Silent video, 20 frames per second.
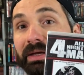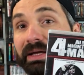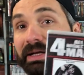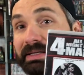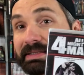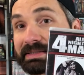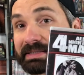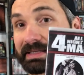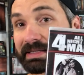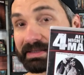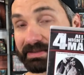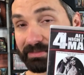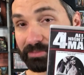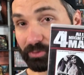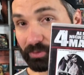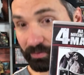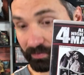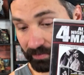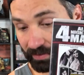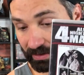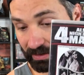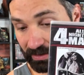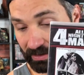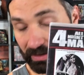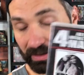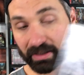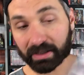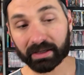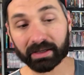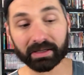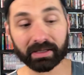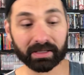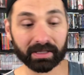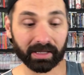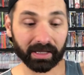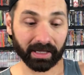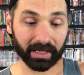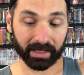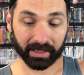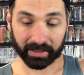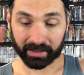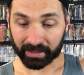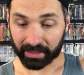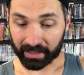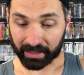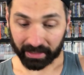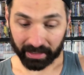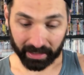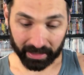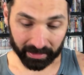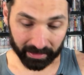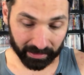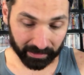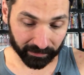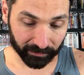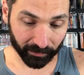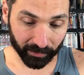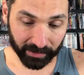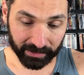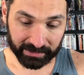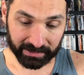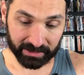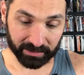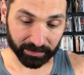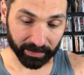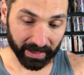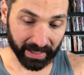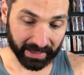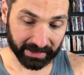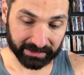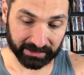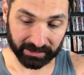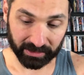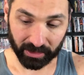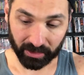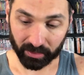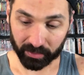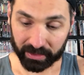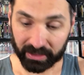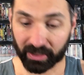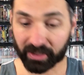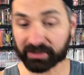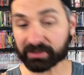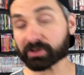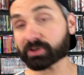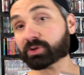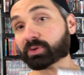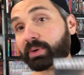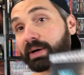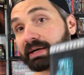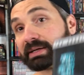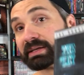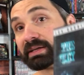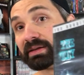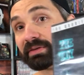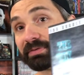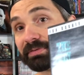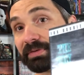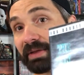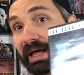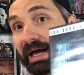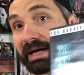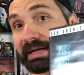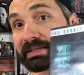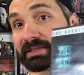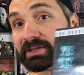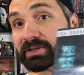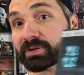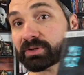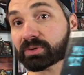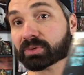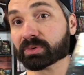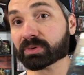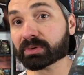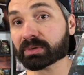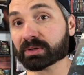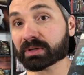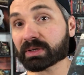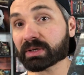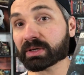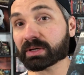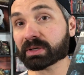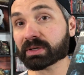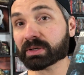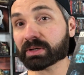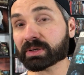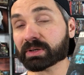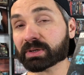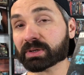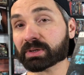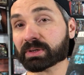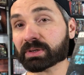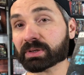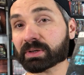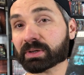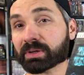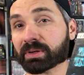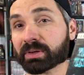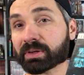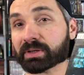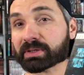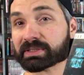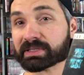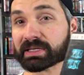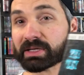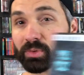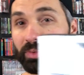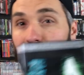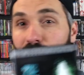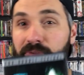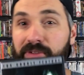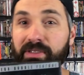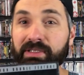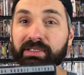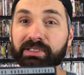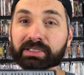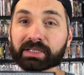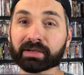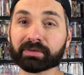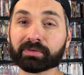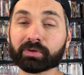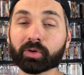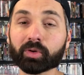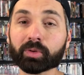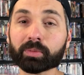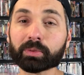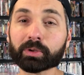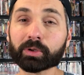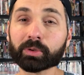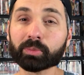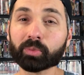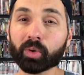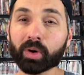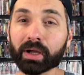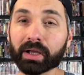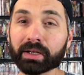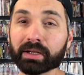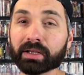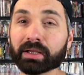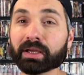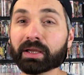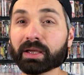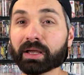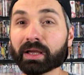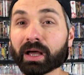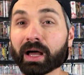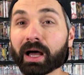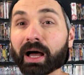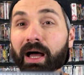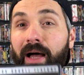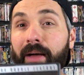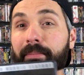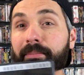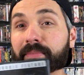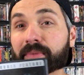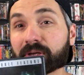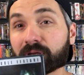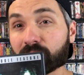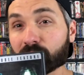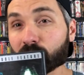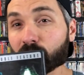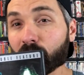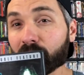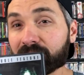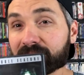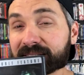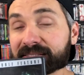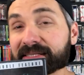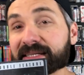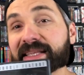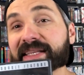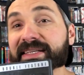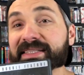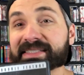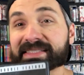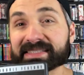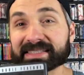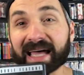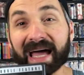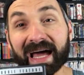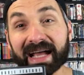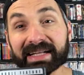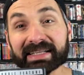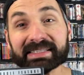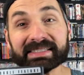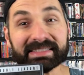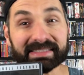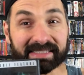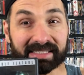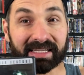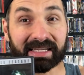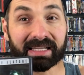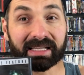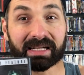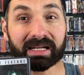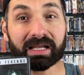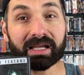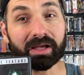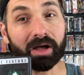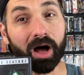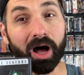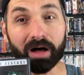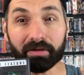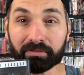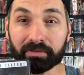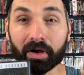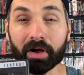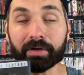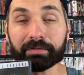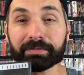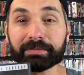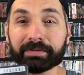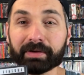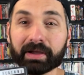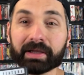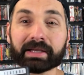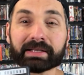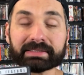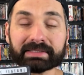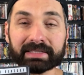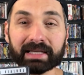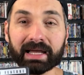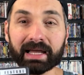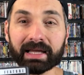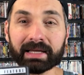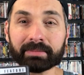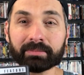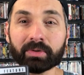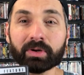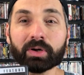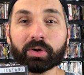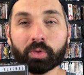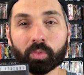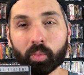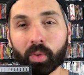You gotta see this movie. Uh, and, and as far as these packs go, he also directed The Fly 2, the sequel to the Jeff Goldblum one. Um, you wanna see the saddest scene of all fucking time?